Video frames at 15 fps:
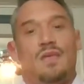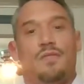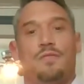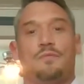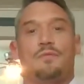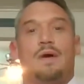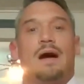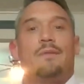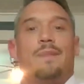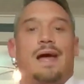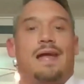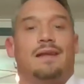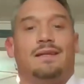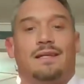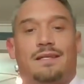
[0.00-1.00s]
throughout my
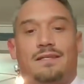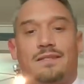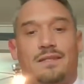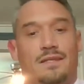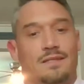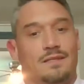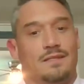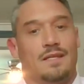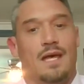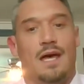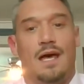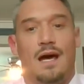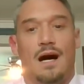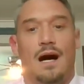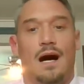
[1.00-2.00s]
addiction,
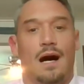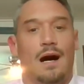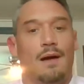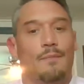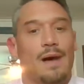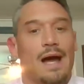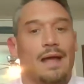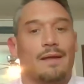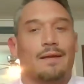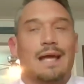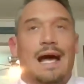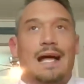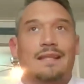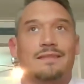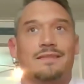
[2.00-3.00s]
my
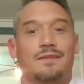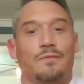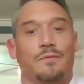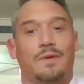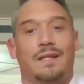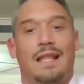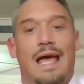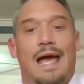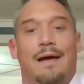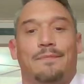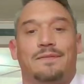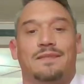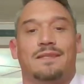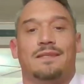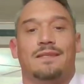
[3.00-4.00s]
constant
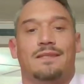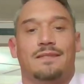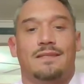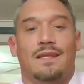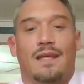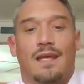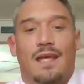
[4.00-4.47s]
relapses,